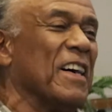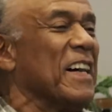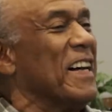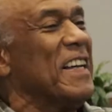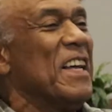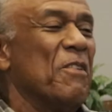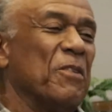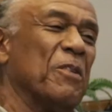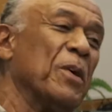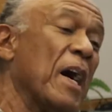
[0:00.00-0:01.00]

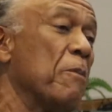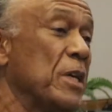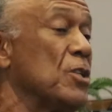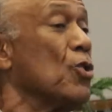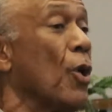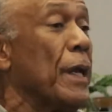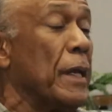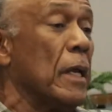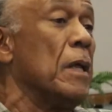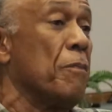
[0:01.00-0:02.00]
but we, I'm enjoying
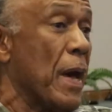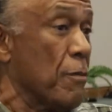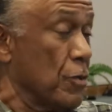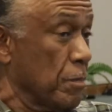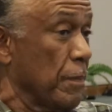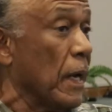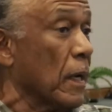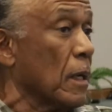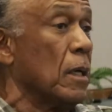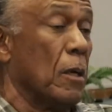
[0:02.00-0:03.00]
it in that
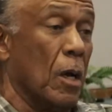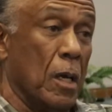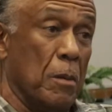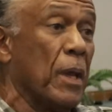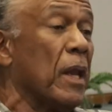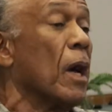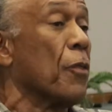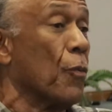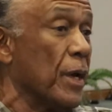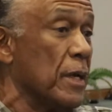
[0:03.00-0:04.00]
respect and uh, in many
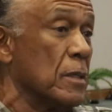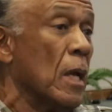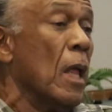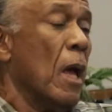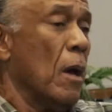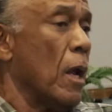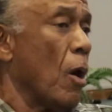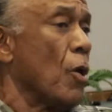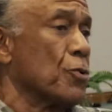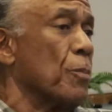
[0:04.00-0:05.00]
other ways. And
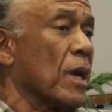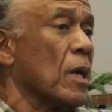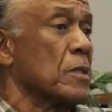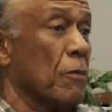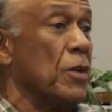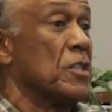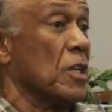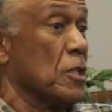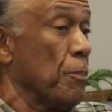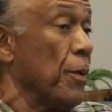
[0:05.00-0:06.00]
also because of his
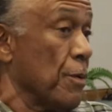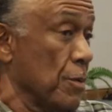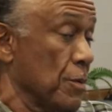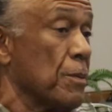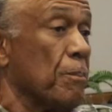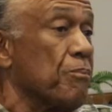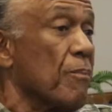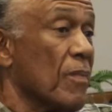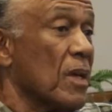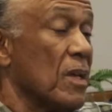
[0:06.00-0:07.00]
experience,
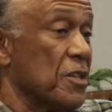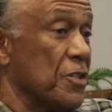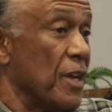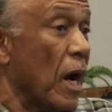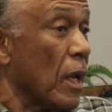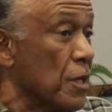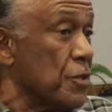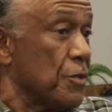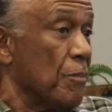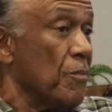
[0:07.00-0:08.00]
his
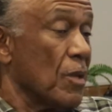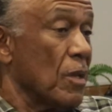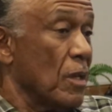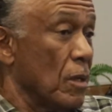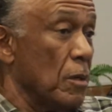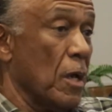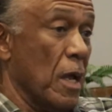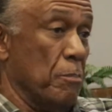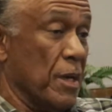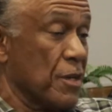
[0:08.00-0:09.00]
knowledge in
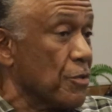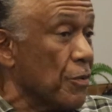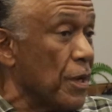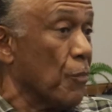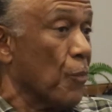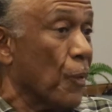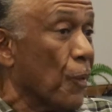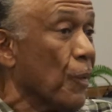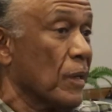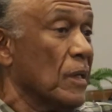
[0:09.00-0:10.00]
administrative
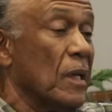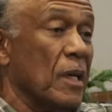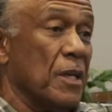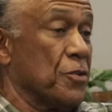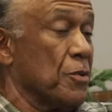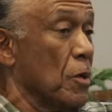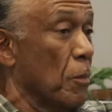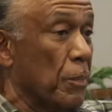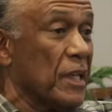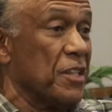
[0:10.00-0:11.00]
work, his
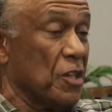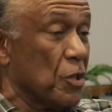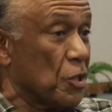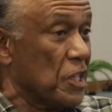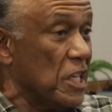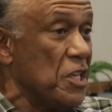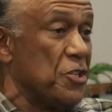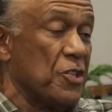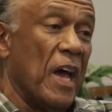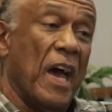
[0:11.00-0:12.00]
ability to
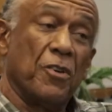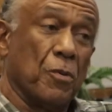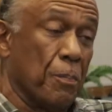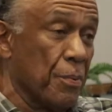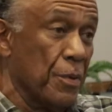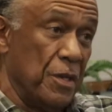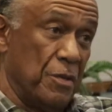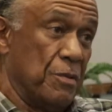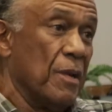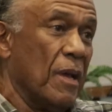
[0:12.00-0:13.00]
teach and to
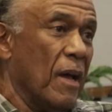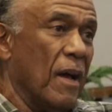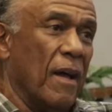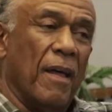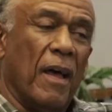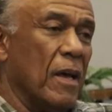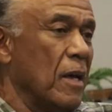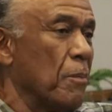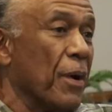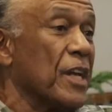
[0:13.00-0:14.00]
preach,
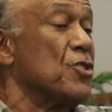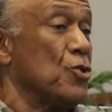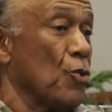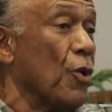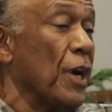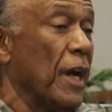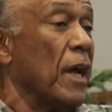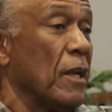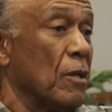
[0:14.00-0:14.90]
it brings joy